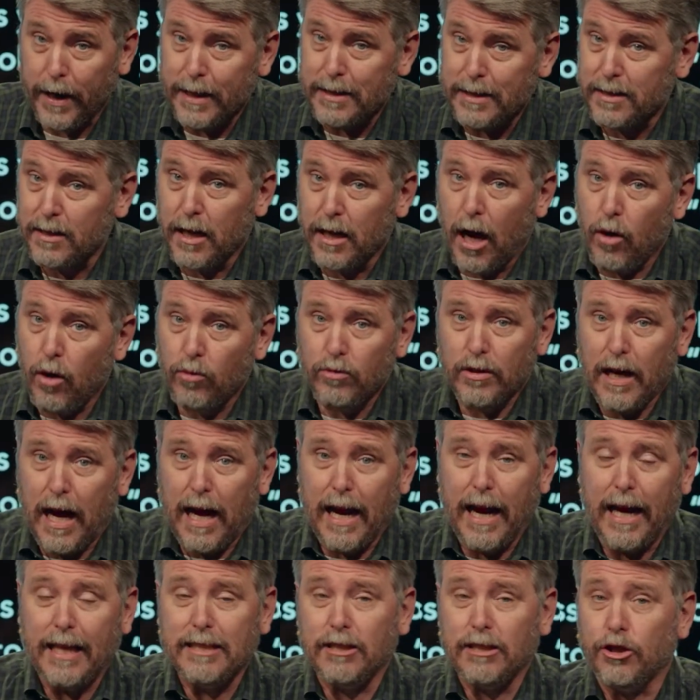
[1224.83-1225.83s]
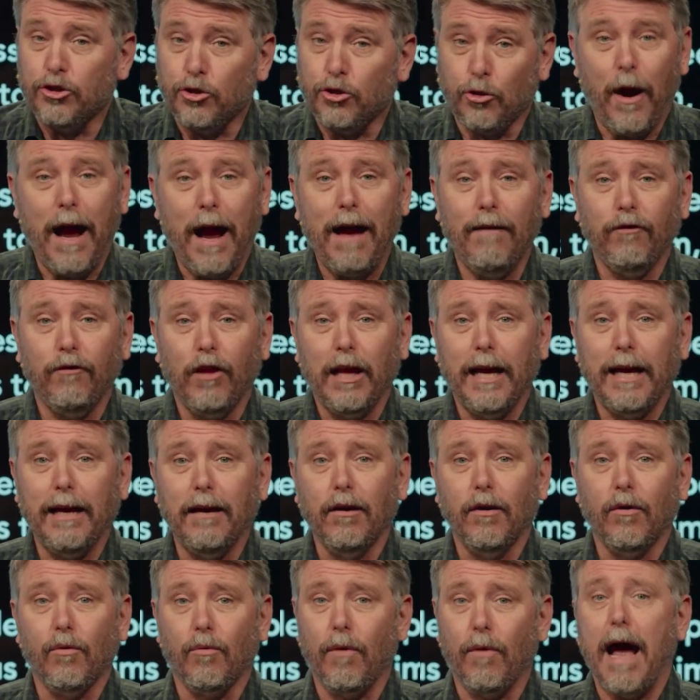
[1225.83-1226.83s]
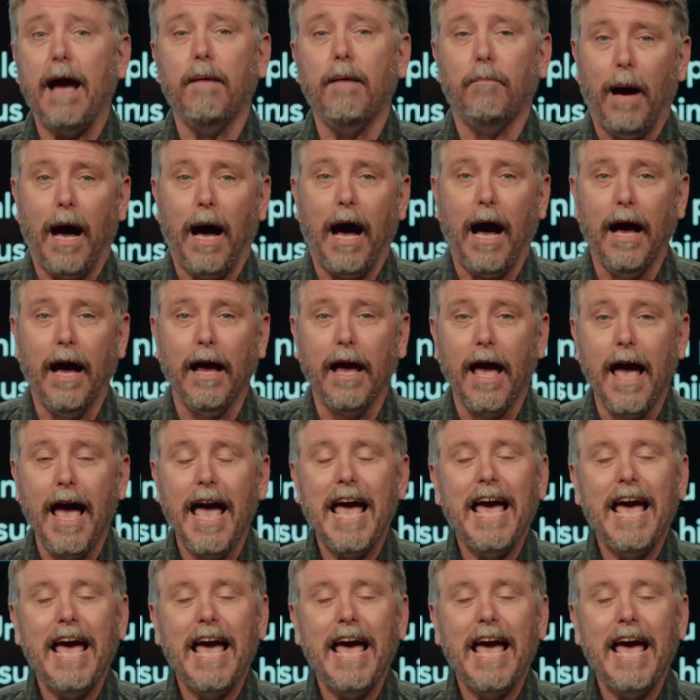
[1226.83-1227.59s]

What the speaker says: He's known kind of as a traveling rabbi.